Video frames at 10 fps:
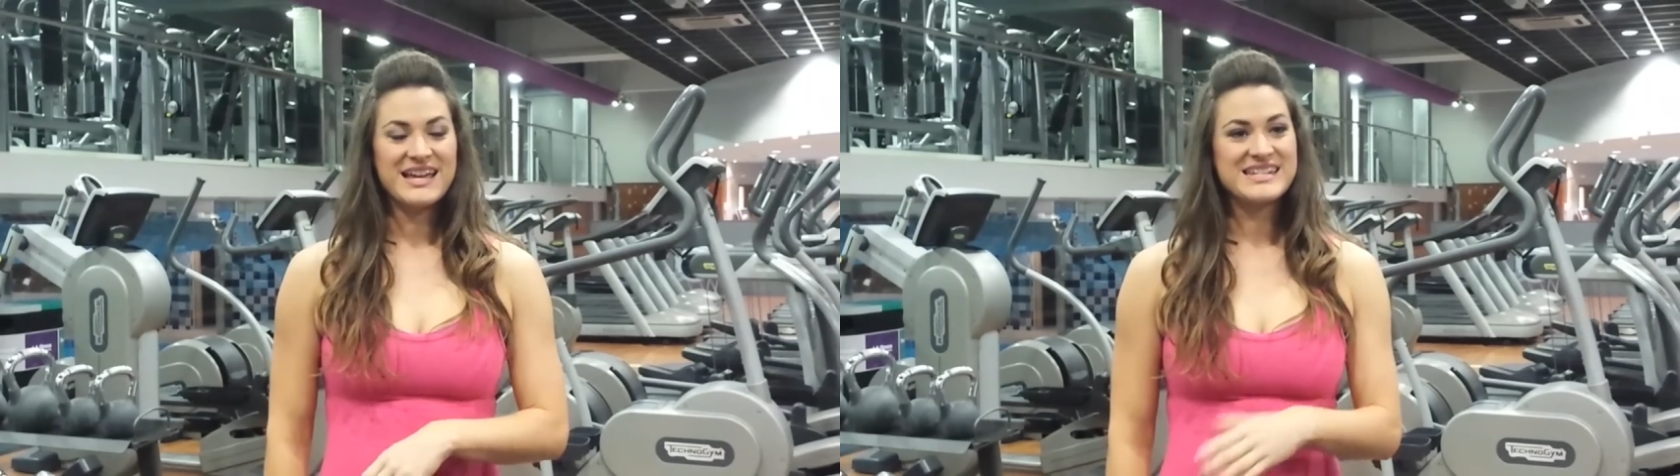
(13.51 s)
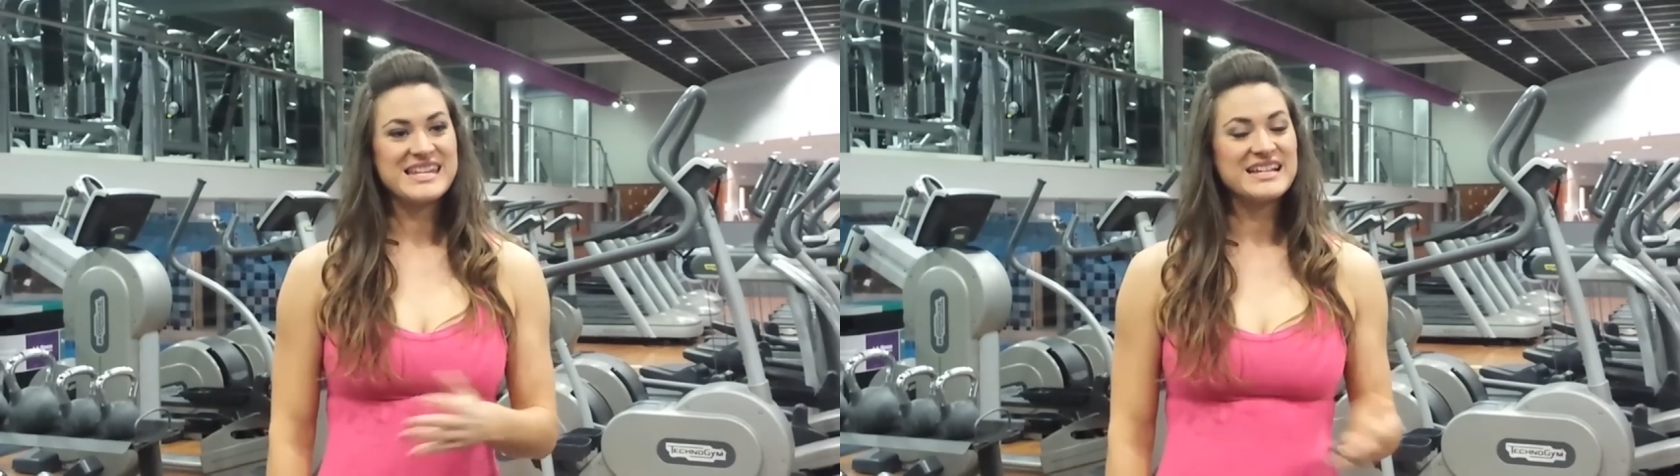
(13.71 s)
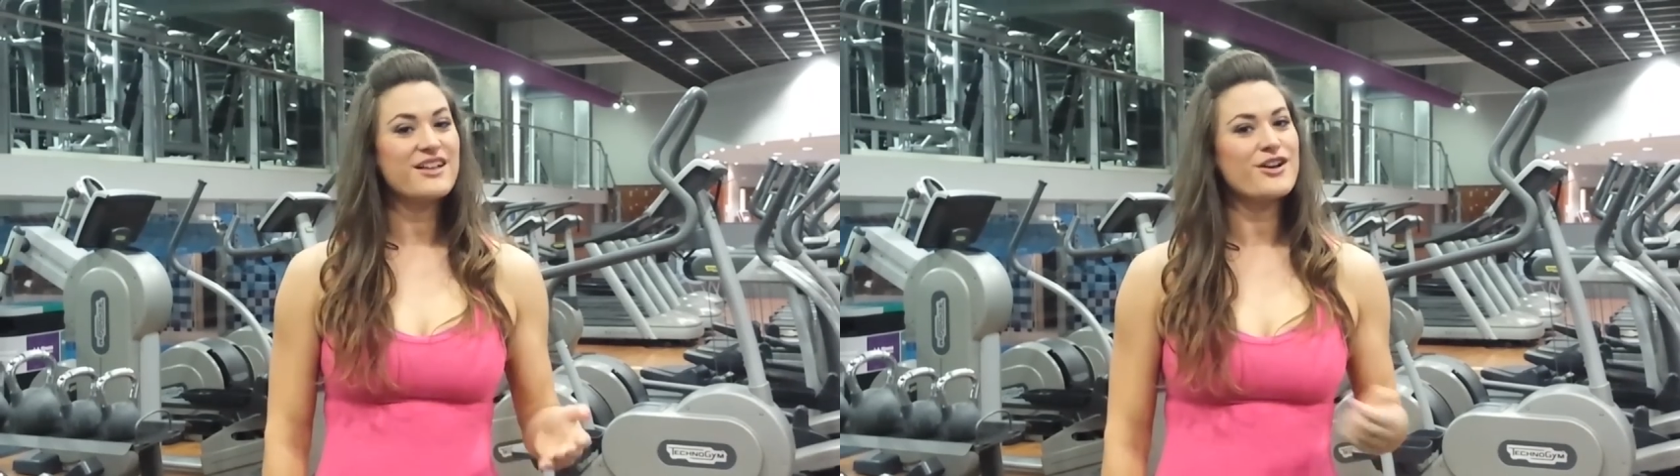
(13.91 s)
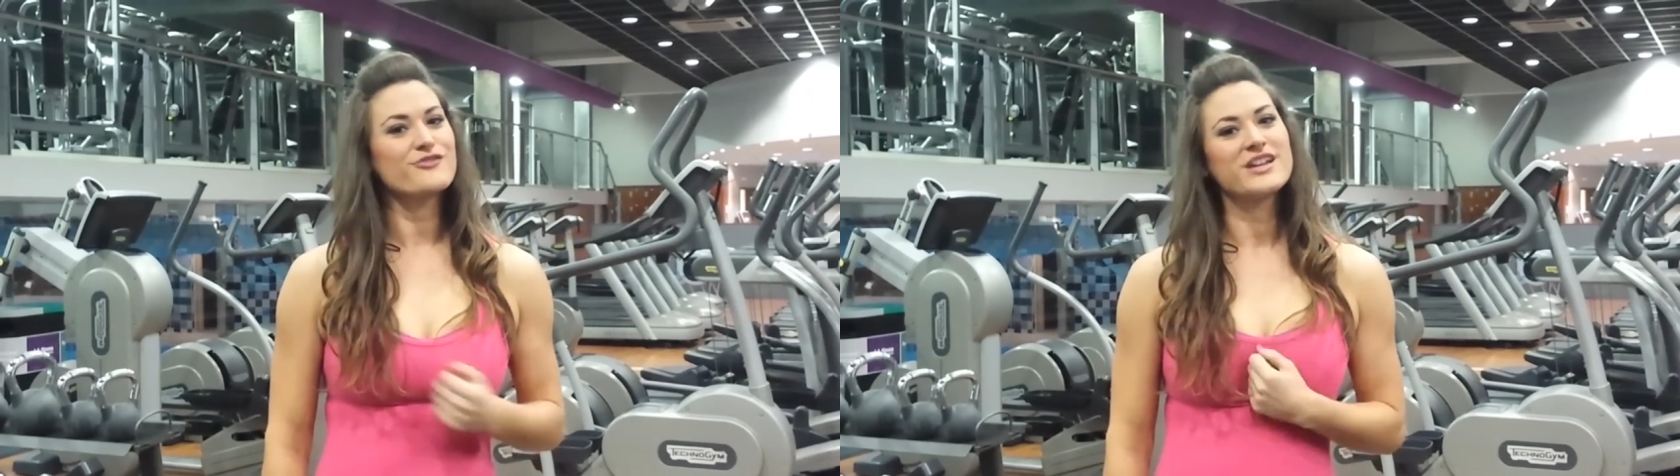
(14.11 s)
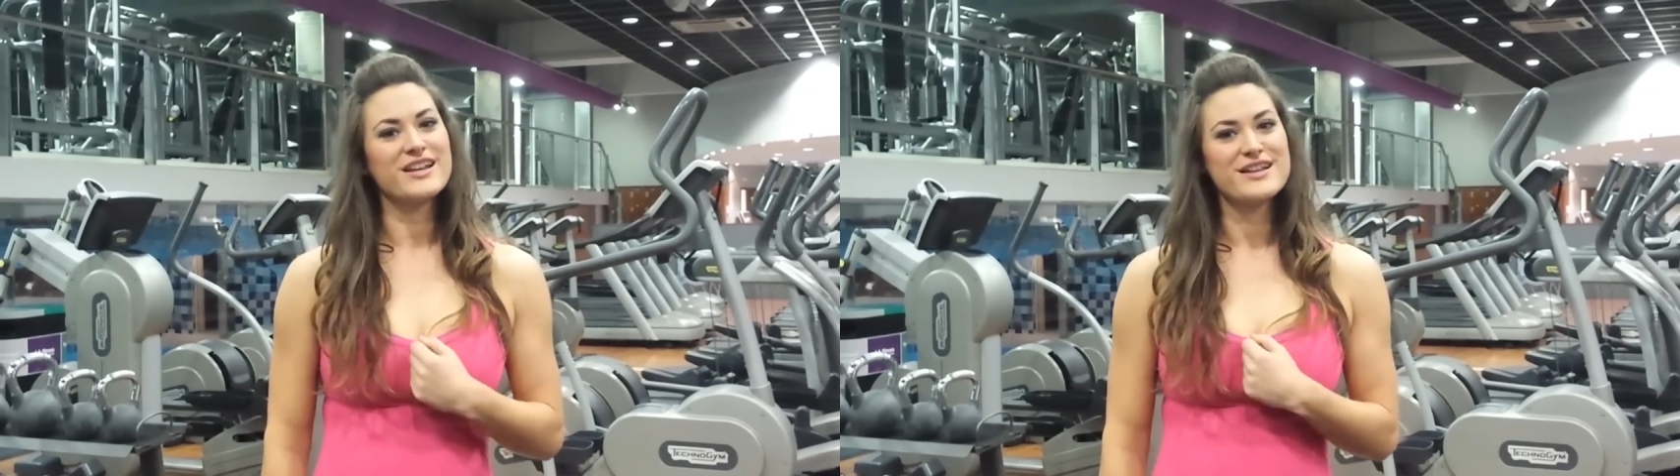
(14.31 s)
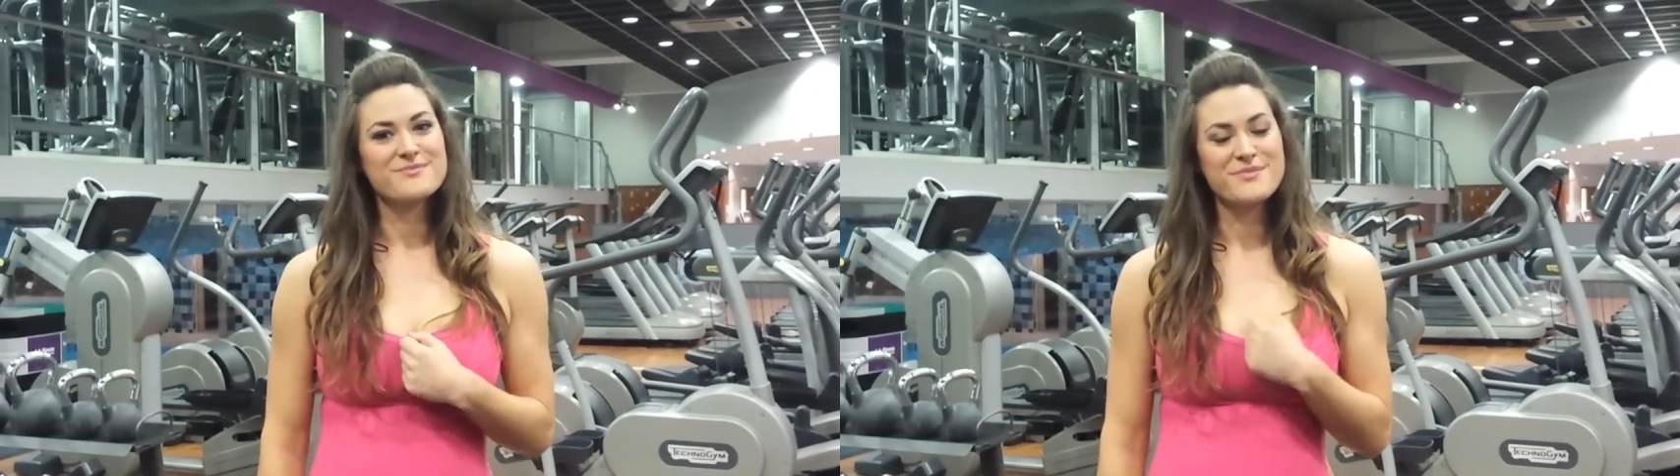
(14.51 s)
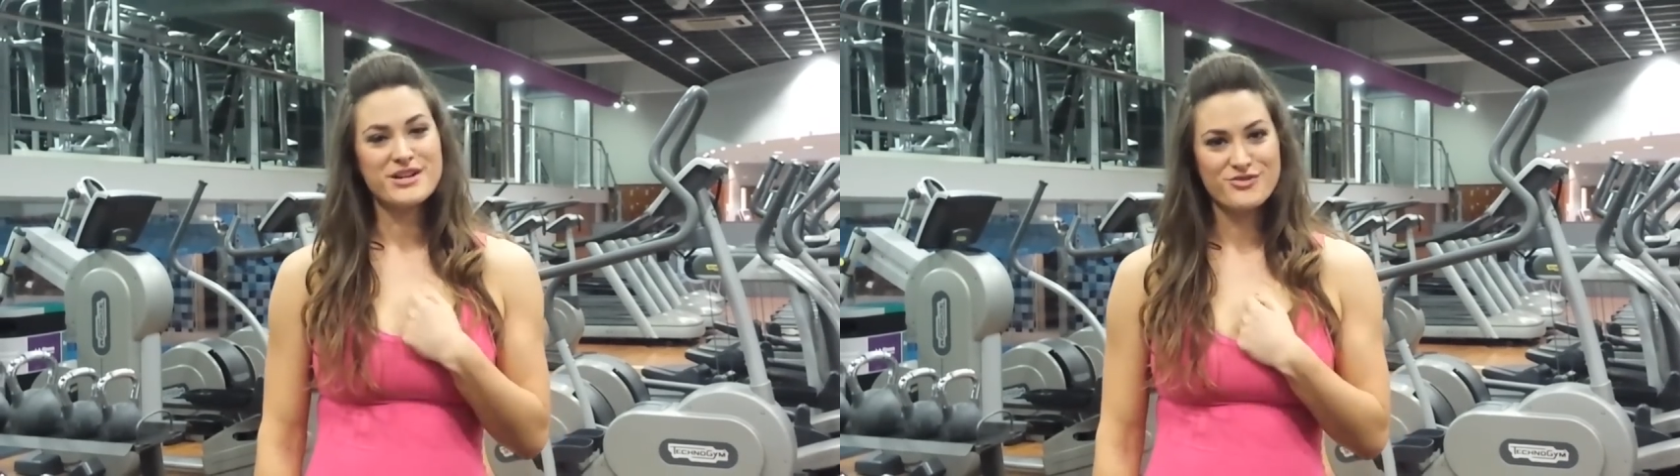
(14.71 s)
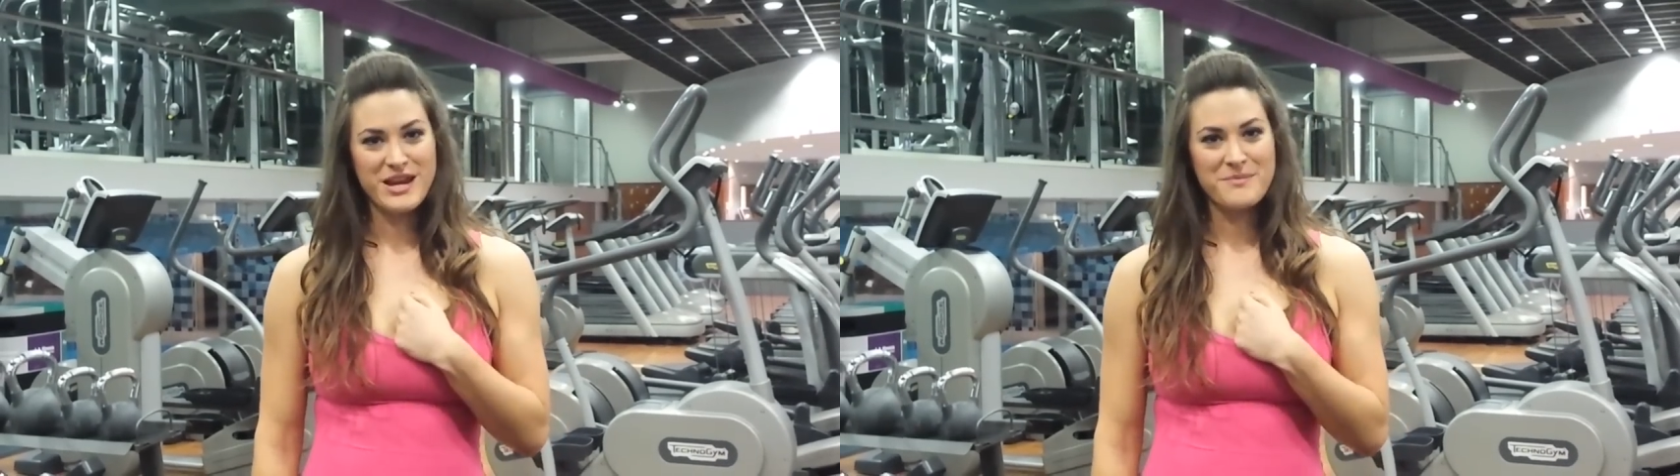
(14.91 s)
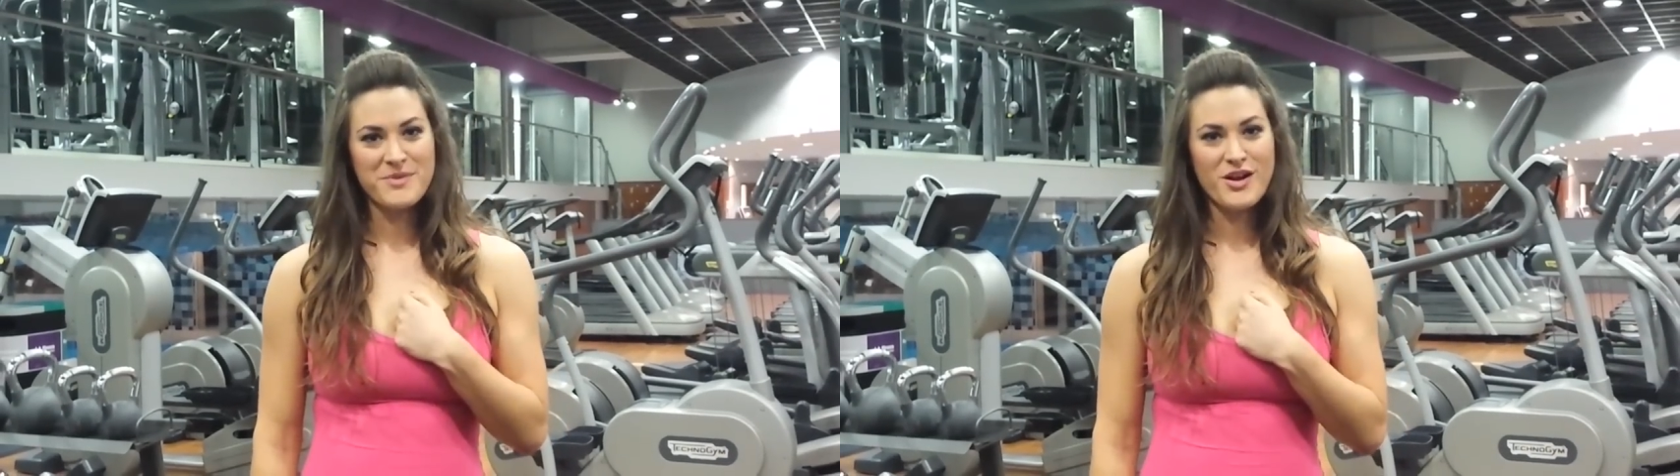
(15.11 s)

until I realized my dream